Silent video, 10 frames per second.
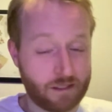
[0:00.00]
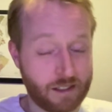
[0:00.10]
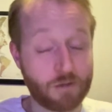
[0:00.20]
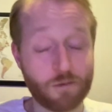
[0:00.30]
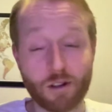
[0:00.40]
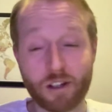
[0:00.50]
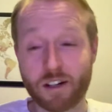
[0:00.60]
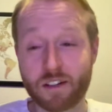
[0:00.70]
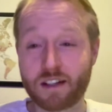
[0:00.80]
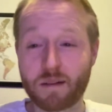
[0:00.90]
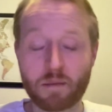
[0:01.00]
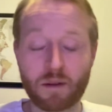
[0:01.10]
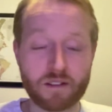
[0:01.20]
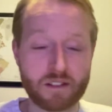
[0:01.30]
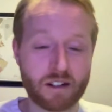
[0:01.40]
it's really hard to stop the
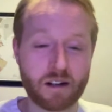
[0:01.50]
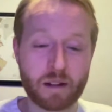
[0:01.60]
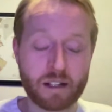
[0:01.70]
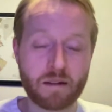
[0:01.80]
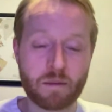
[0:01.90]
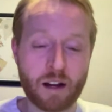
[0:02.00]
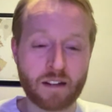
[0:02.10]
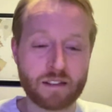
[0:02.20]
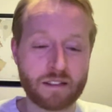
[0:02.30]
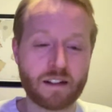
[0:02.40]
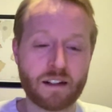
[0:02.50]
balls that are coming into the box